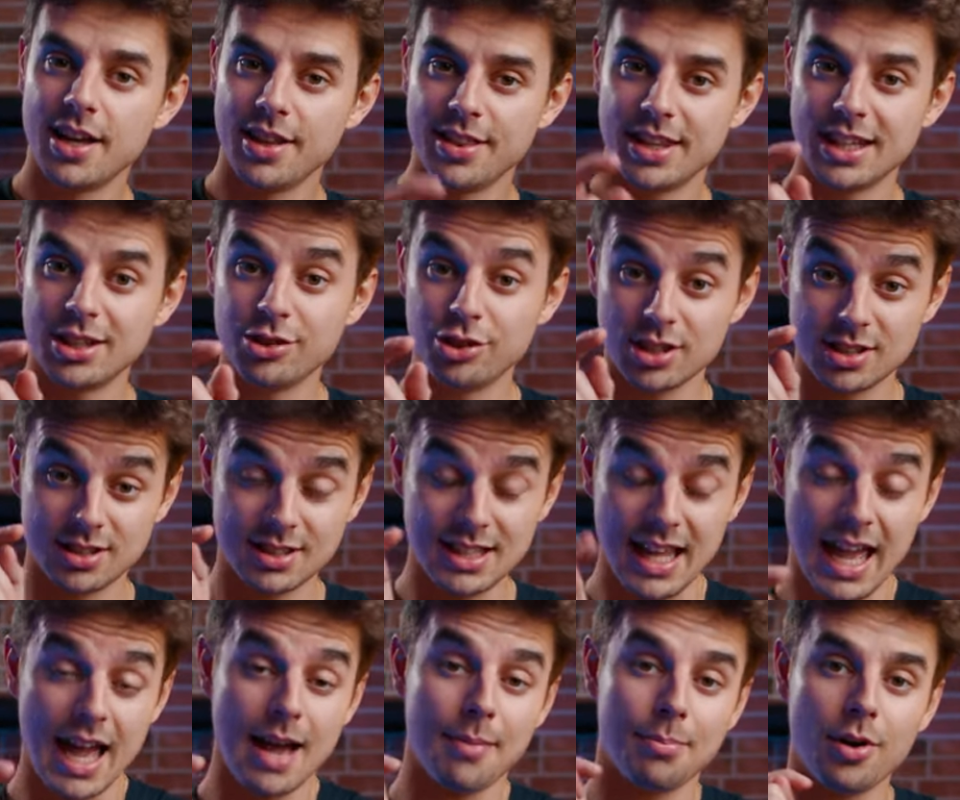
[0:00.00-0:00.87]
Then just
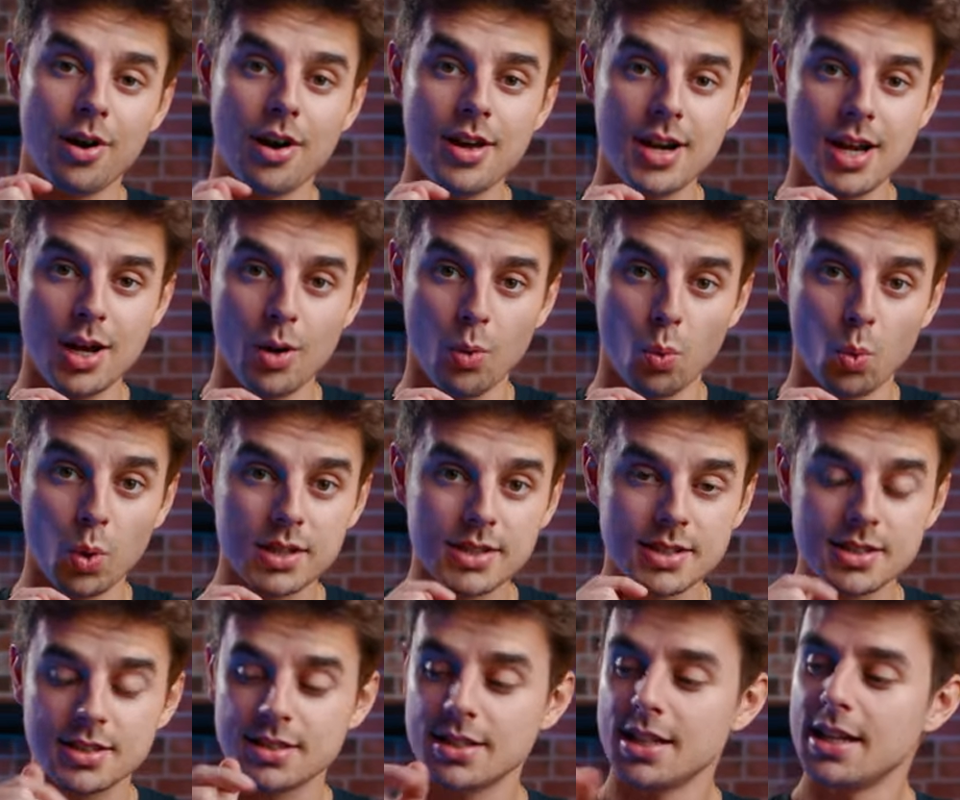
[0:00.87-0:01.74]
tap on it
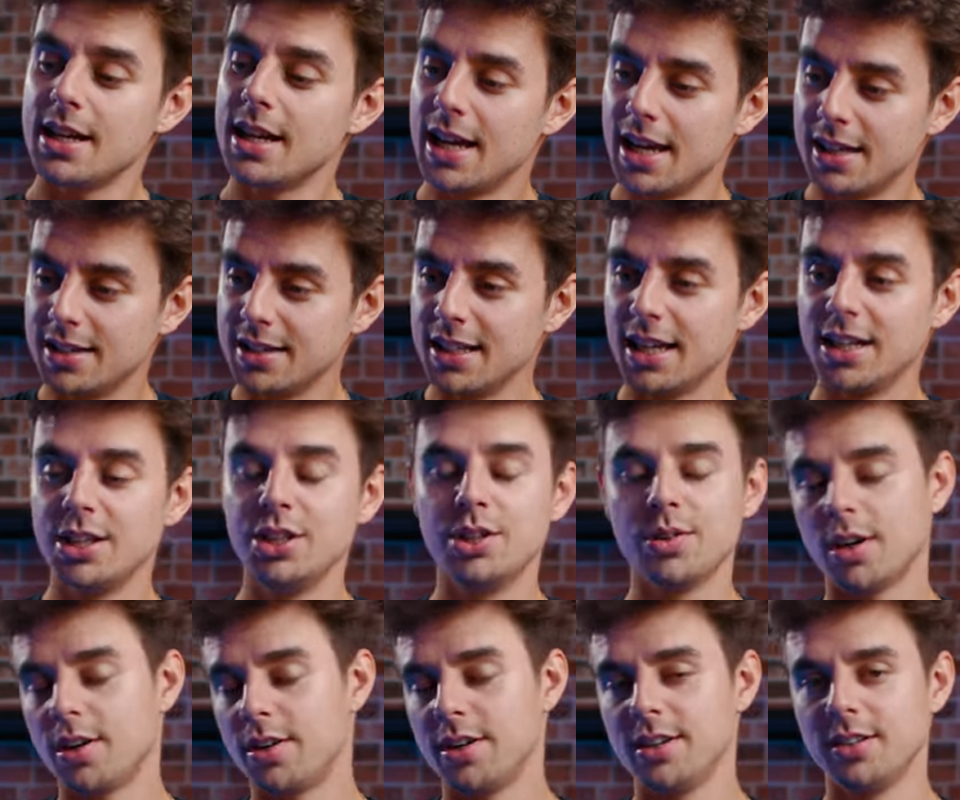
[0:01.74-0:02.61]
once and then
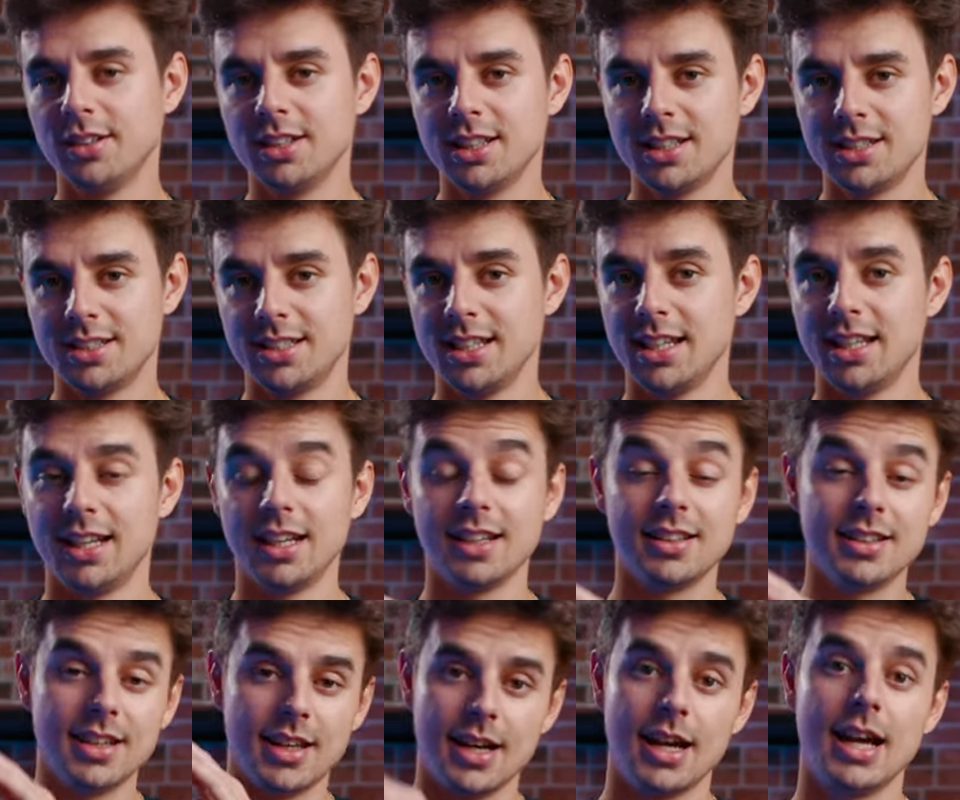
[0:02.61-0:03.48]
you are in this
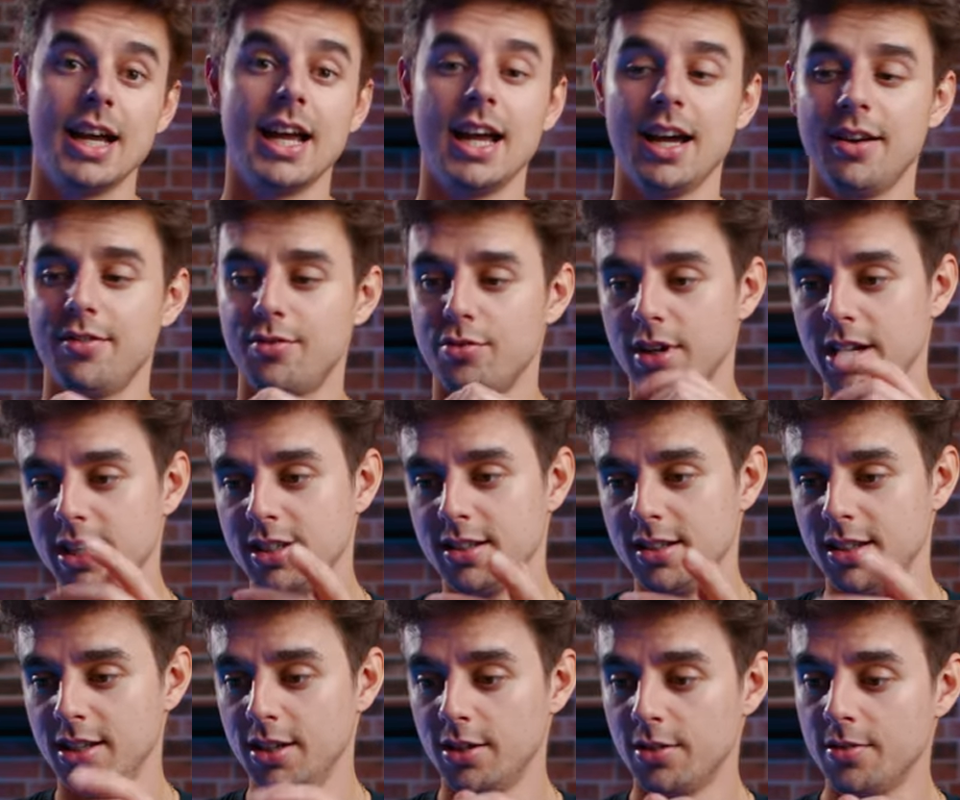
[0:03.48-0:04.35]
setting that I have
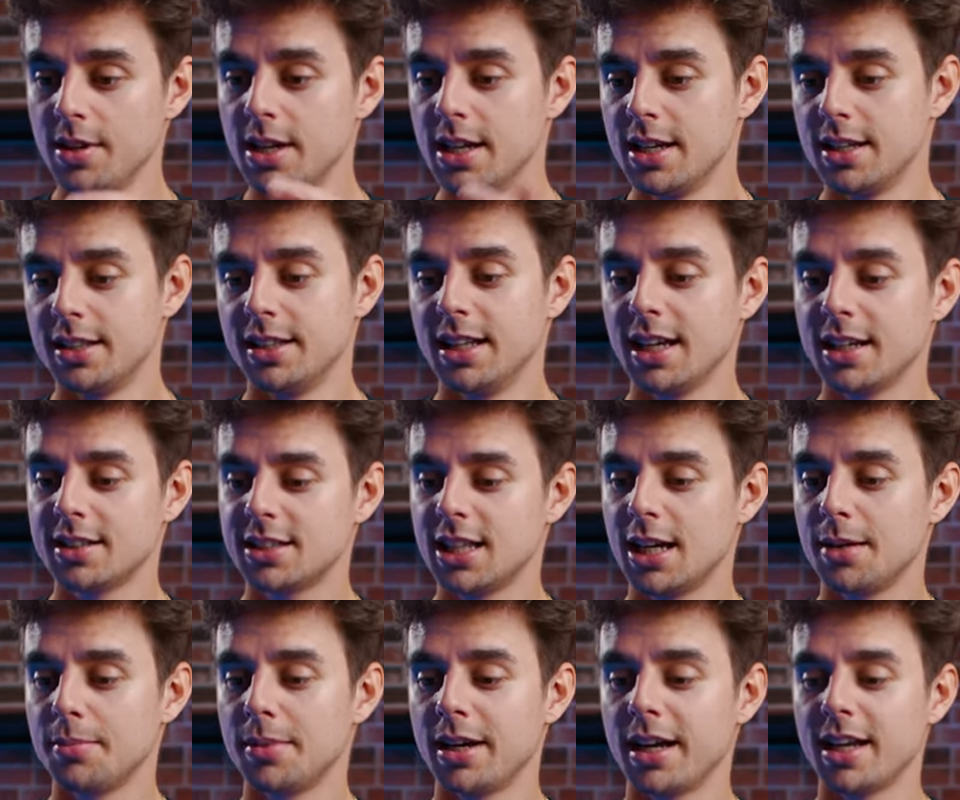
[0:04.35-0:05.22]
right here.
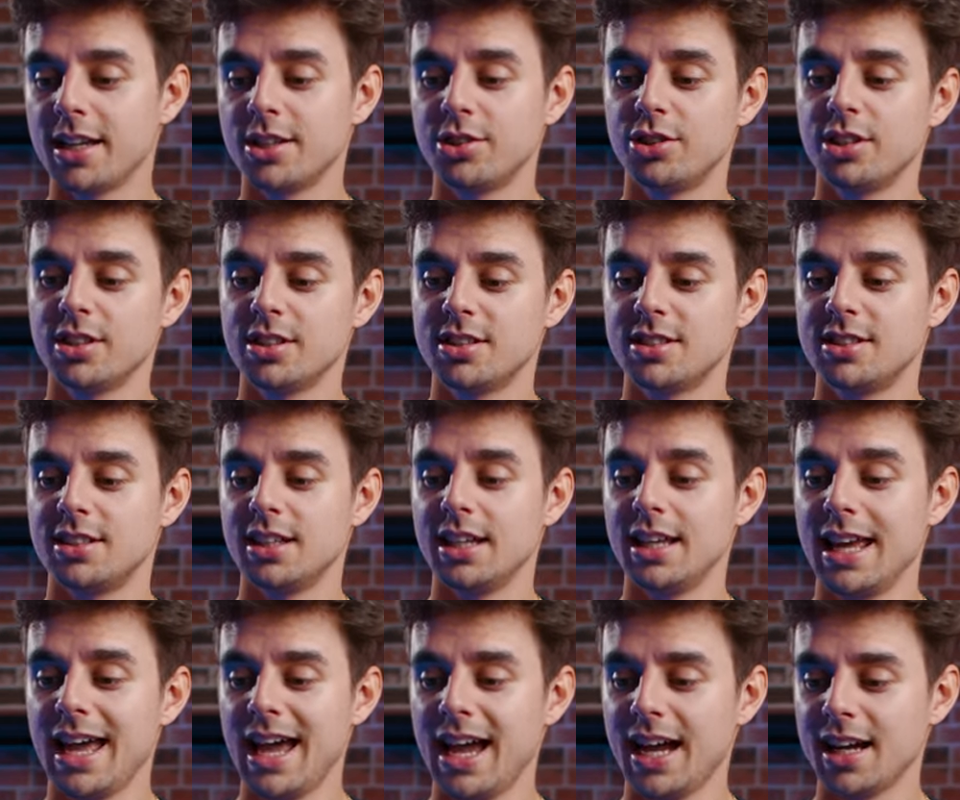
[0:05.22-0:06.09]
Next up I just
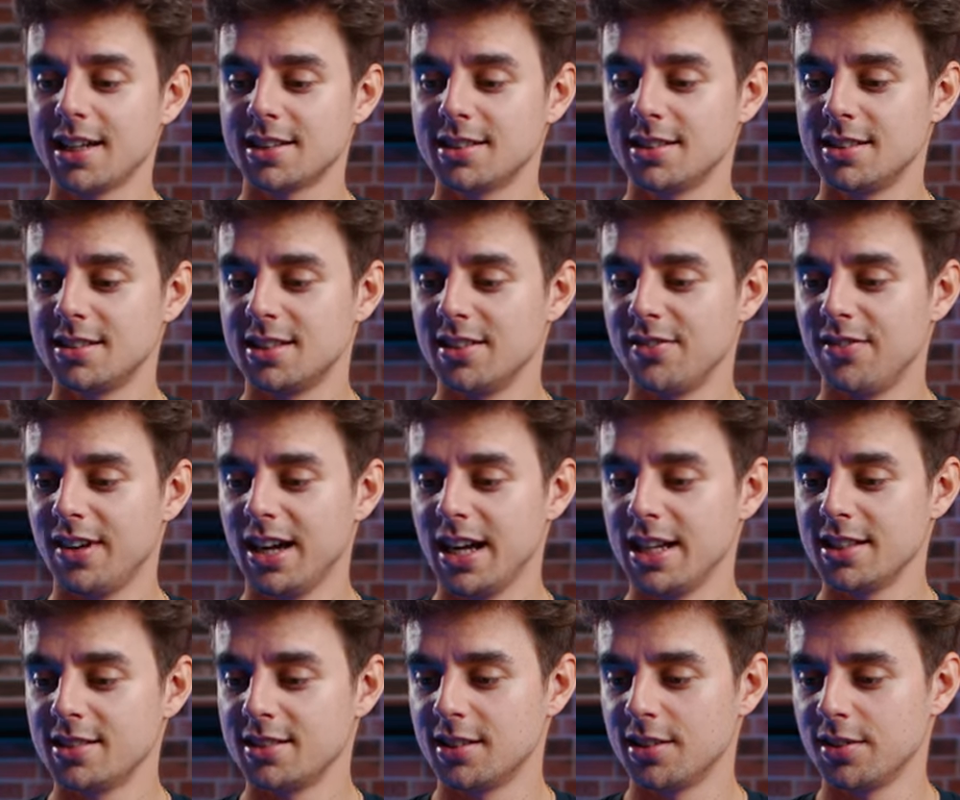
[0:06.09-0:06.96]
say access
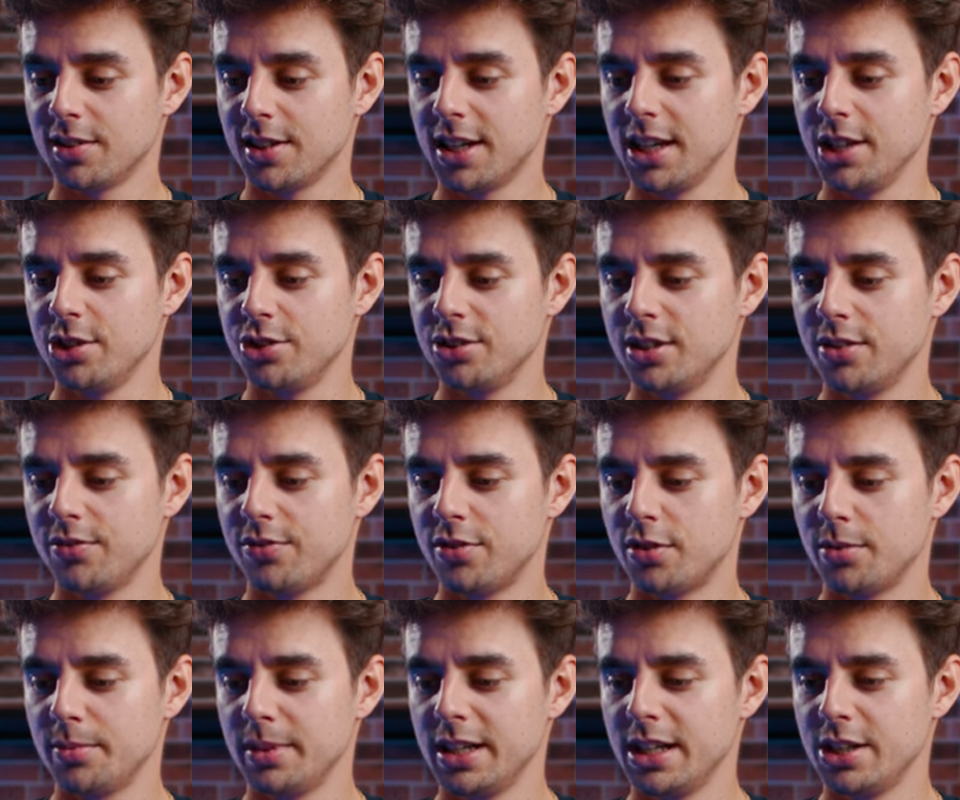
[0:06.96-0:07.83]
device and location
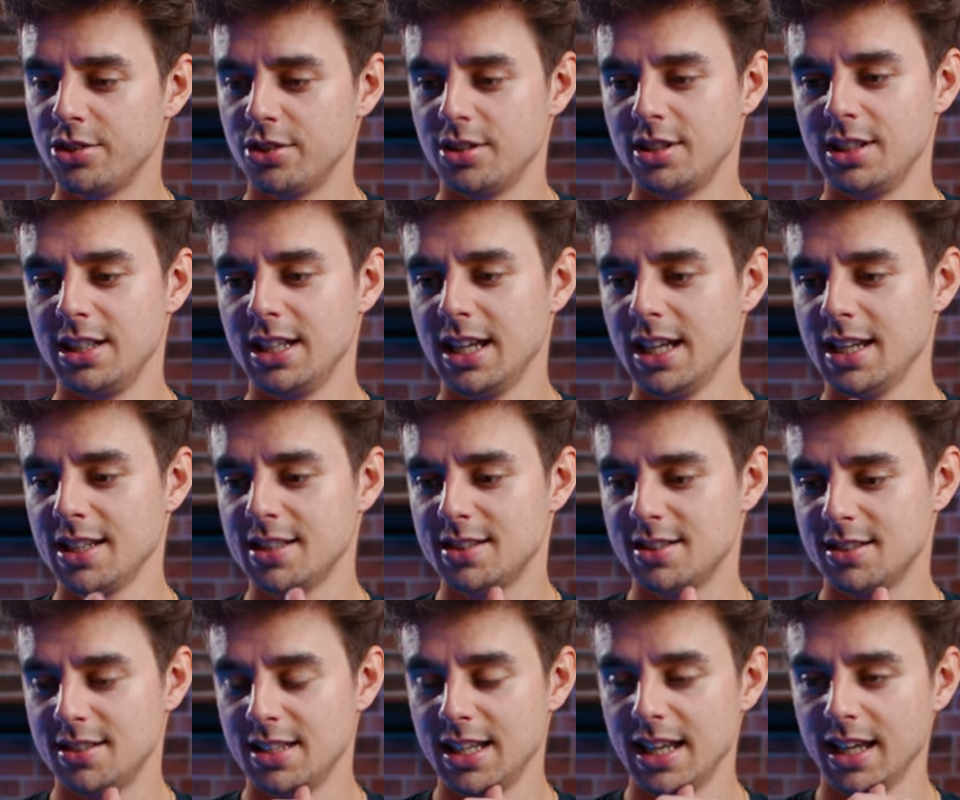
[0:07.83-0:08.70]
information.
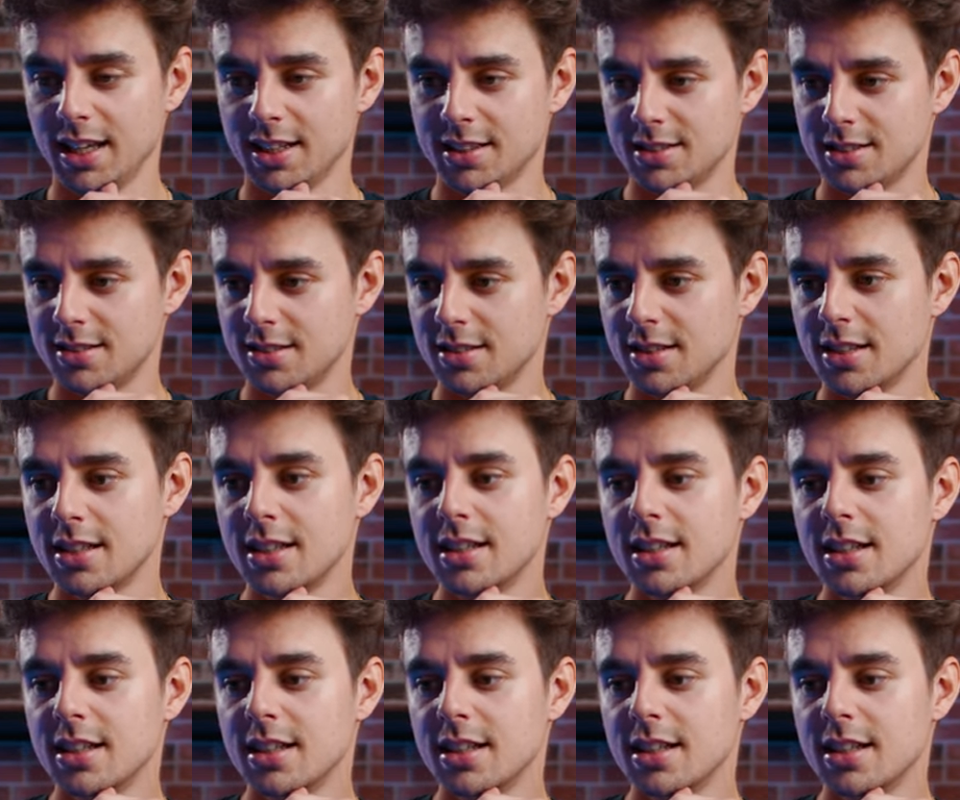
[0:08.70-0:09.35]
Yes, next.